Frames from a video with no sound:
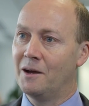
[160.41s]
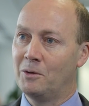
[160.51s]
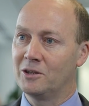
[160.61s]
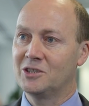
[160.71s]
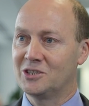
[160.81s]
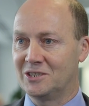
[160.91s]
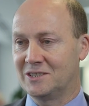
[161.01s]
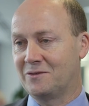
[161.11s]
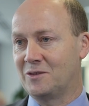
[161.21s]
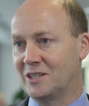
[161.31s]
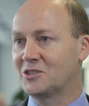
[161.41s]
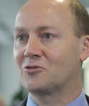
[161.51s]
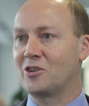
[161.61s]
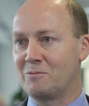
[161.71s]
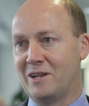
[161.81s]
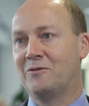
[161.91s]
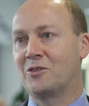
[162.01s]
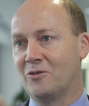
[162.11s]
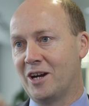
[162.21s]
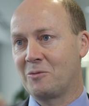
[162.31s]
politicians of the extreme
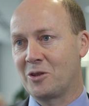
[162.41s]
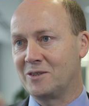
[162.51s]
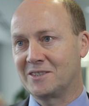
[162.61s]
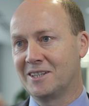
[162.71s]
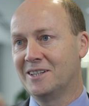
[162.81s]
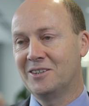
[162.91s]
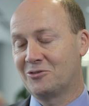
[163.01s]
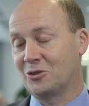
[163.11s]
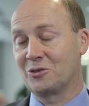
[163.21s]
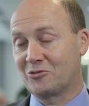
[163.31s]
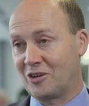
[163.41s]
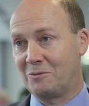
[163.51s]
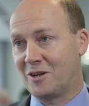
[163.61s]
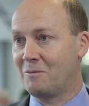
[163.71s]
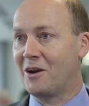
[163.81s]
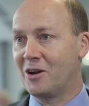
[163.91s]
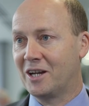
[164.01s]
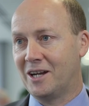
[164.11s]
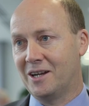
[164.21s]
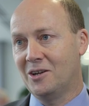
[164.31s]
left and right, whether it's Donald Trump in
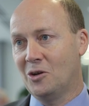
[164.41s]
America